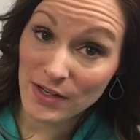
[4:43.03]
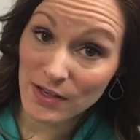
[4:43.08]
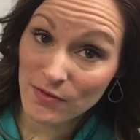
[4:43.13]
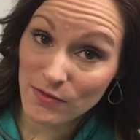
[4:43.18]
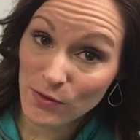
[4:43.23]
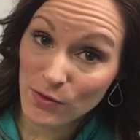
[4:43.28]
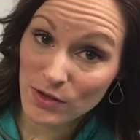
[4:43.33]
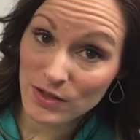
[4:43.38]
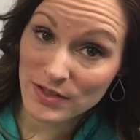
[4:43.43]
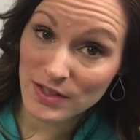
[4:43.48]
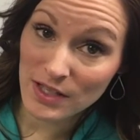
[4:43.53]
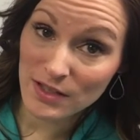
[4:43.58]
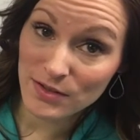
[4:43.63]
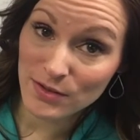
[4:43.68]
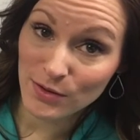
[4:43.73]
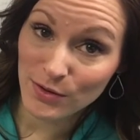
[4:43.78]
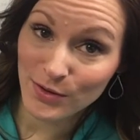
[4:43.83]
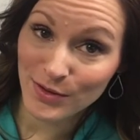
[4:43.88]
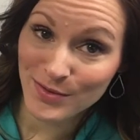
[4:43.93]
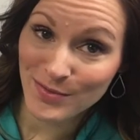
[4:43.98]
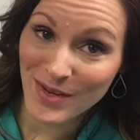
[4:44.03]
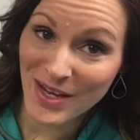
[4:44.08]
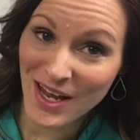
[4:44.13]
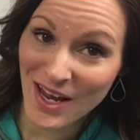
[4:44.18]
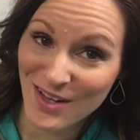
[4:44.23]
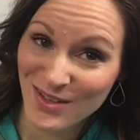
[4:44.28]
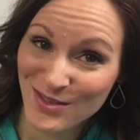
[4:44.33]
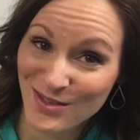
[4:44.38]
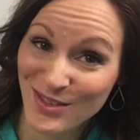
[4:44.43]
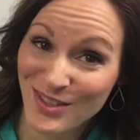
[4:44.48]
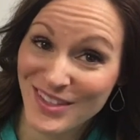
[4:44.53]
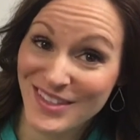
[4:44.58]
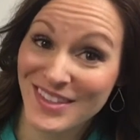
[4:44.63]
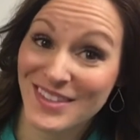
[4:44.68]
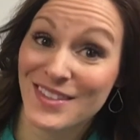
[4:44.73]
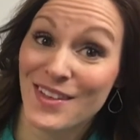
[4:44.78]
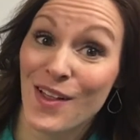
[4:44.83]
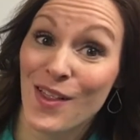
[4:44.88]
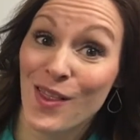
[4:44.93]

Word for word: And of course I circled my answer because it's a